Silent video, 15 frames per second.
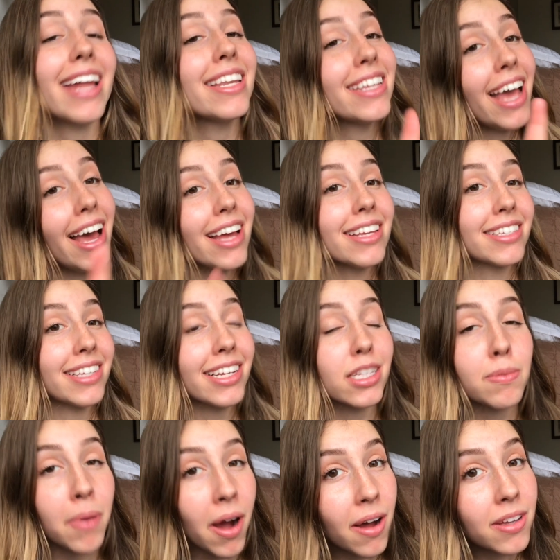And yes,
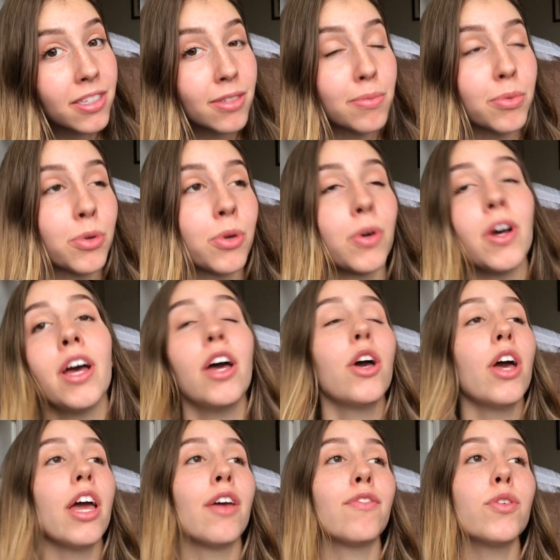it's possible.
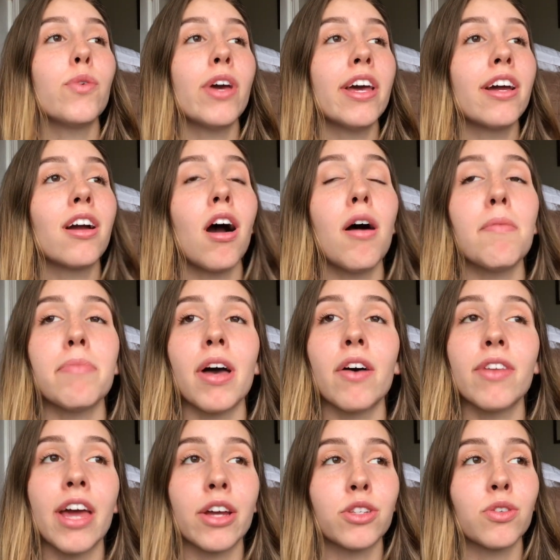If you hit
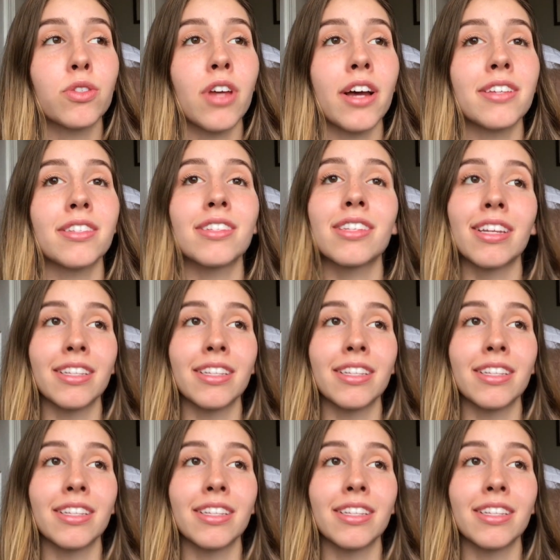compound exercises